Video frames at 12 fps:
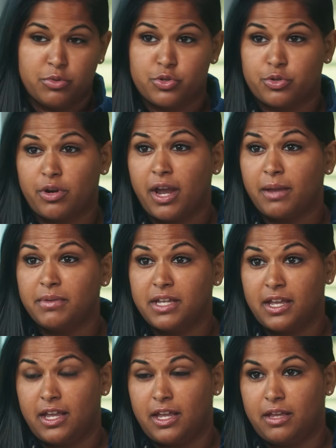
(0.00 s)
prescribed
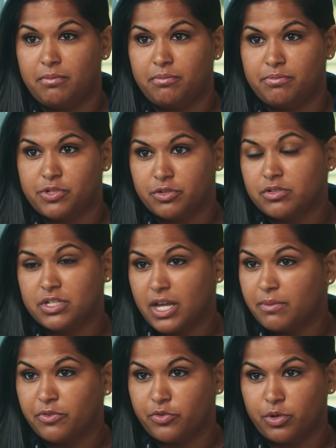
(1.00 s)
a certain
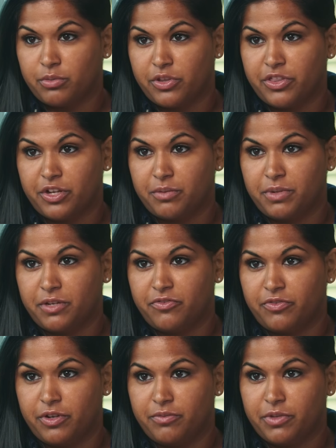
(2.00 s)
type of hormone therapy
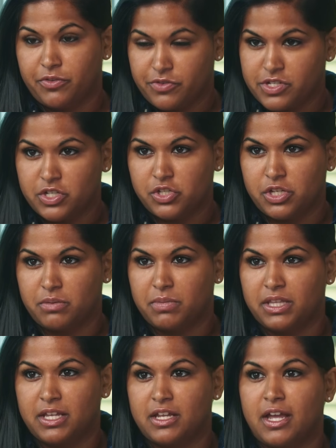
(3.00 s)
from their physician,
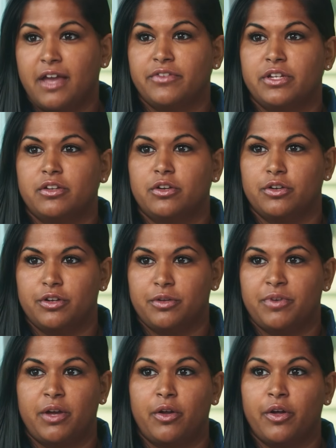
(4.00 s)
but they haven't heard
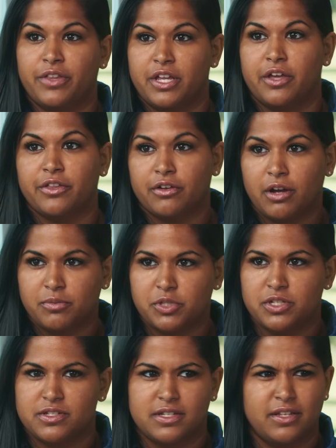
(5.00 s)
about all the other
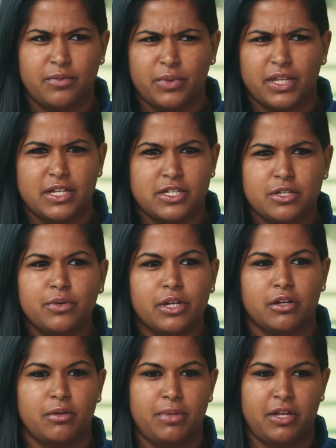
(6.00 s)
options, and when they do
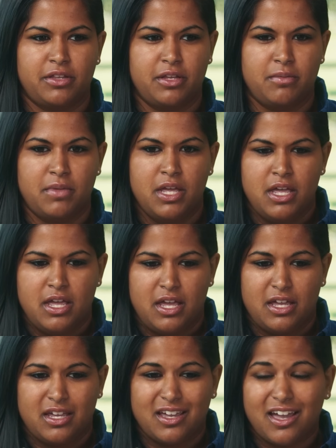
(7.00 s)
hear about them,
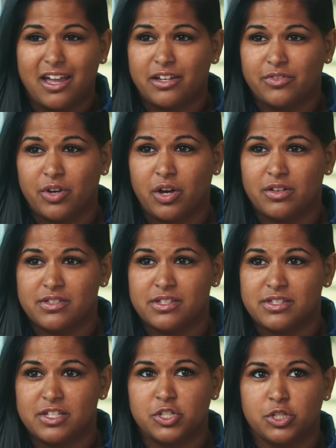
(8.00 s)
it can kind of cause
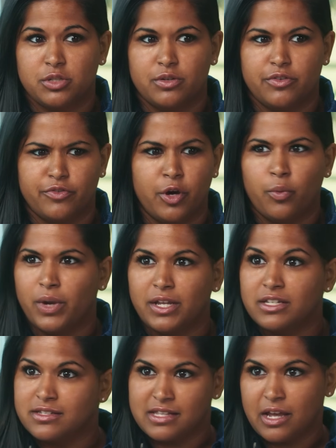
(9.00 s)
this issue of, oh
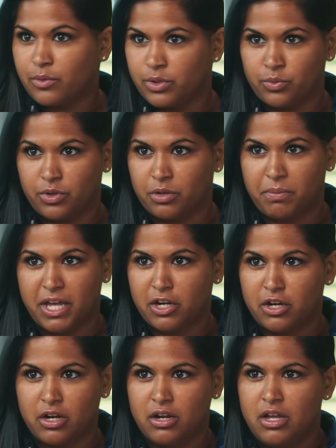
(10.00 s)
wait, does that one work
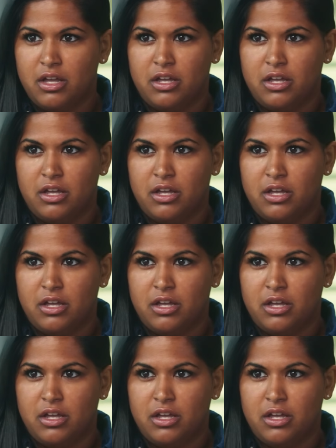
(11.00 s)
better?